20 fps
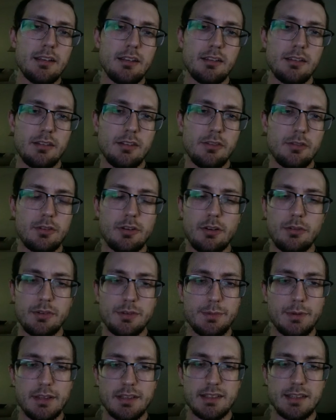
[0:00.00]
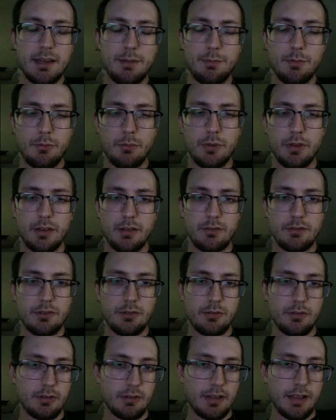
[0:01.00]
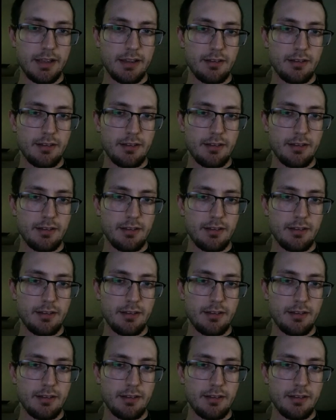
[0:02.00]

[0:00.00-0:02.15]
You could always make a statement with it due to